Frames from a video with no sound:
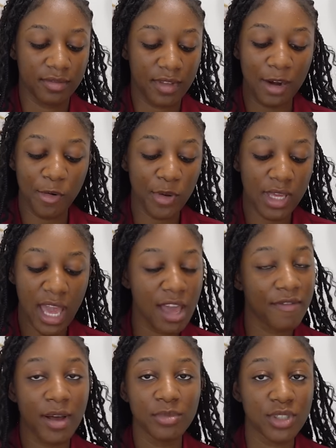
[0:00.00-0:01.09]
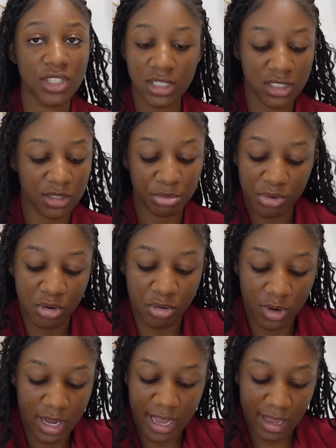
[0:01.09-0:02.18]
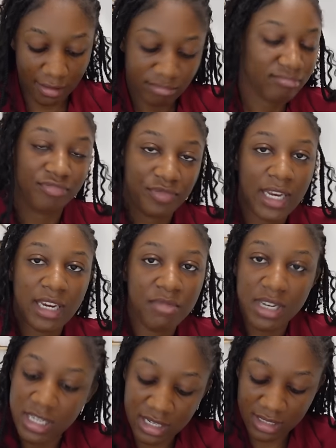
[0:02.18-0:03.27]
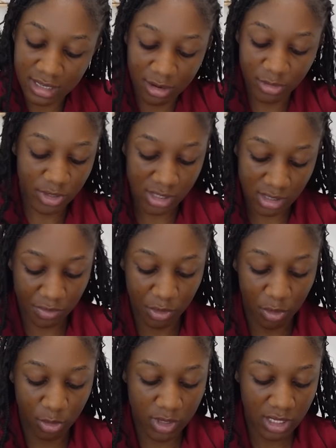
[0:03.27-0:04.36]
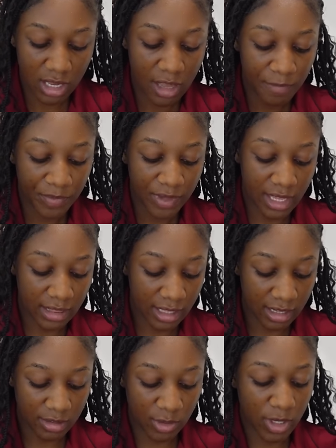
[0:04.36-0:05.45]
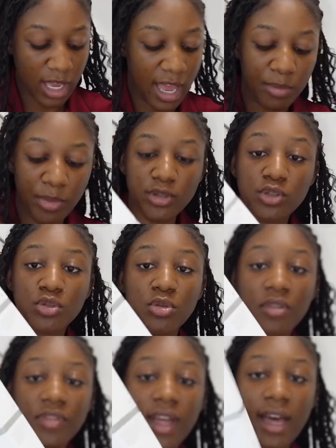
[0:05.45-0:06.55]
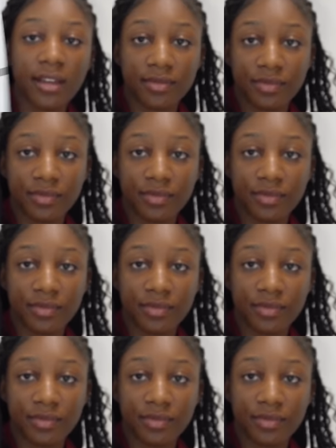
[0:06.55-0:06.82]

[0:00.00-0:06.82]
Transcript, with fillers: i don't care if i'm stingy bro finding money in this country is difficult and then so yeah i bought two of that